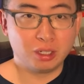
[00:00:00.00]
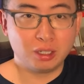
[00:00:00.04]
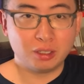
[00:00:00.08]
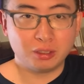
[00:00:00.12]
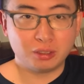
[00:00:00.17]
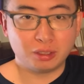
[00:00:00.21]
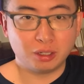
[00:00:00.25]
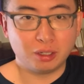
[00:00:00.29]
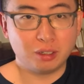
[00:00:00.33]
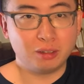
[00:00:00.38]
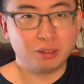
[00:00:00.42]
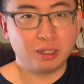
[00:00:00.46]

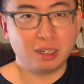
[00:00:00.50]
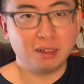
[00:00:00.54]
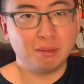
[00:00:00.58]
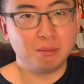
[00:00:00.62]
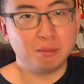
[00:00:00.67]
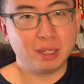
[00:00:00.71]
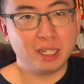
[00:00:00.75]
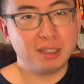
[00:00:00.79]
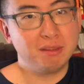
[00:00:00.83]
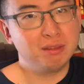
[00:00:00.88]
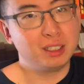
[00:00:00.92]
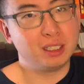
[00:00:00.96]
So, a
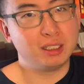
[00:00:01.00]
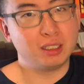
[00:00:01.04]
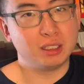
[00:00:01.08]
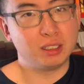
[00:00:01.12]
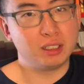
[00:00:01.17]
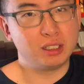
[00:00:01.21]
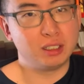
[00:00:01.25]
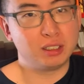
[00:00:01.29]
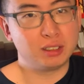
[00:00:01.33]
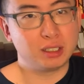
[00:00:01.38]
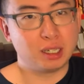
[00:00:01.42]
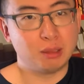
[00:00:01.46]
maven is
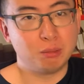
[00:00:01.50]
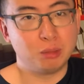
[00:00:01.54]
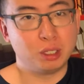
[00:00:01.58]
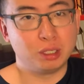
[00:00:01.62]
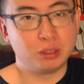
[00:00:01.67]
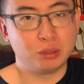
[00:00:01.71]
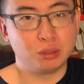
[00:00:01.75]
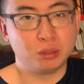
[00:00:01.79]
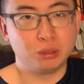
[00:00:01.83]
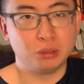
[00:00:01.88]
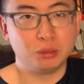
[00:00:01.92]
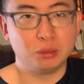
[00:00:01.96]
just
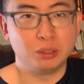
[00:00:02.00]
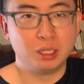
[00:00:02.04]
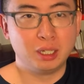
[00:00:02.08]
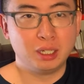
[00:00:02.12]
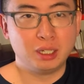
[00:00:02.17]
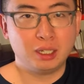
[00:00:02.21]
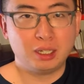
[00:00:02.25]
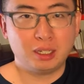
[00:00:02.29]
someone who